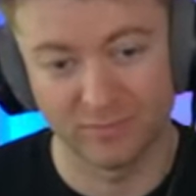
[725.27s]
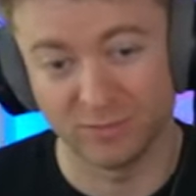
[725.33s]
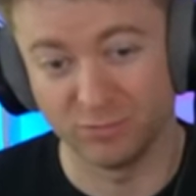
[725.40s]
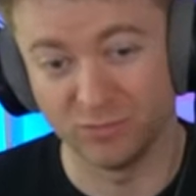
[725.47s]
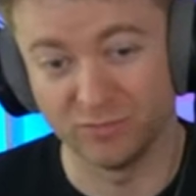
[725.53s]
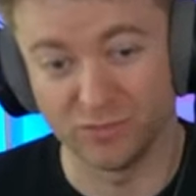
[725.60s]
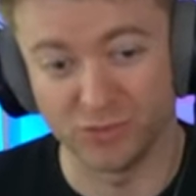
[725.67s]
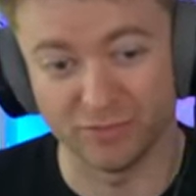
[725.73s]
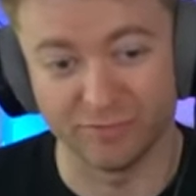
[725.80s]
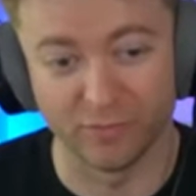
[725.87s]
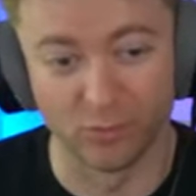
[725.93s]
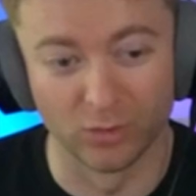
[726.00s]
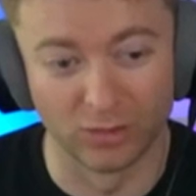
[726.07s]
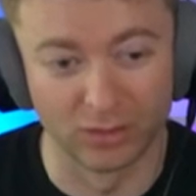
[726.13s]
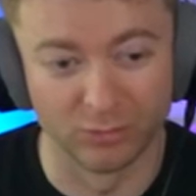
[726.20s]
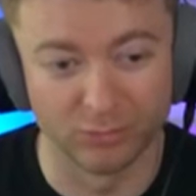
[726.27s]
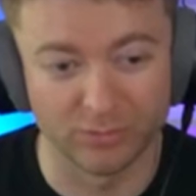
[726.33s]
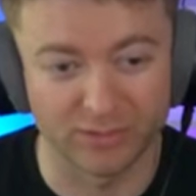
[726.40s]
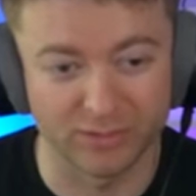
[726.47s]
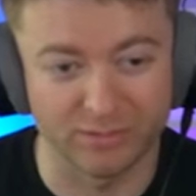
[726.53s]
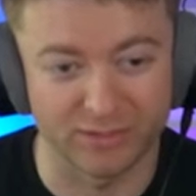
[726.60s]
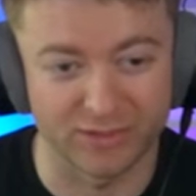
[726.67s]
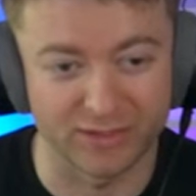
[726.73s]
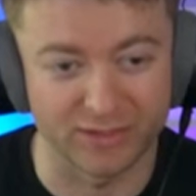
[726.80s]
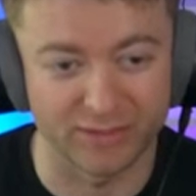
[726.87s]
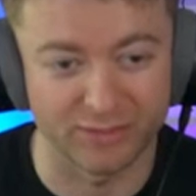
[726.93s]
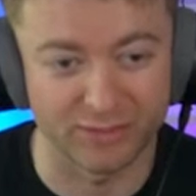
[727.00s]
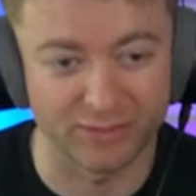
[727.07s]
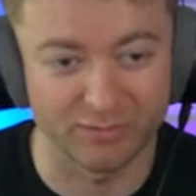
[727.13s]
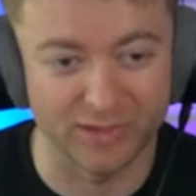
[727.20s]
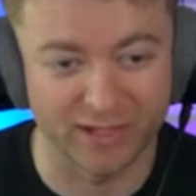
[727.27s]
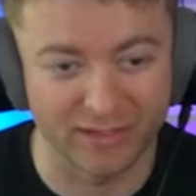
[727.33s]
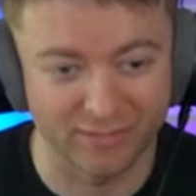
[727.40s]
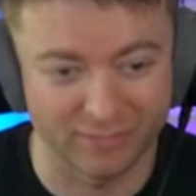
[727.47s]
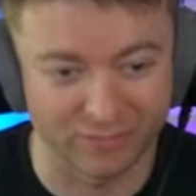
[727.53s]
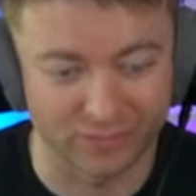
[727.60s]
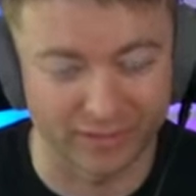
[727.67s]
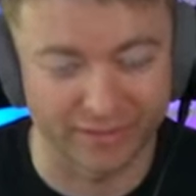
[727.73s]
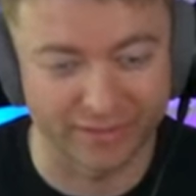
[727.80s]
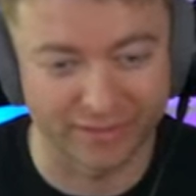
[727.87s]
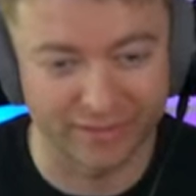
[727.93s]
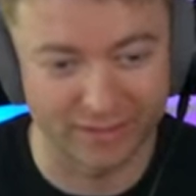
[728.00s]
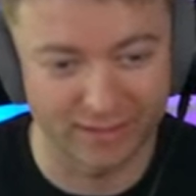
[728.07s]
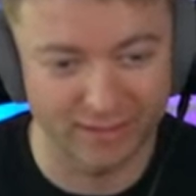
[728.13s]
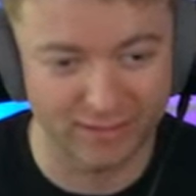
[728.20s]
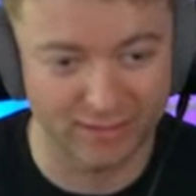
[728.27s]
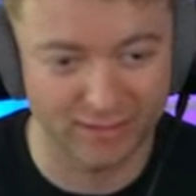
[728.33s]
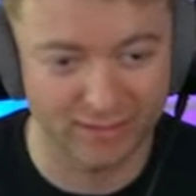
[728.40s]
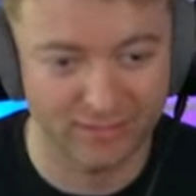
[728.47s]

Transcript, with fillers: Move g4 will be particularly painful, I think.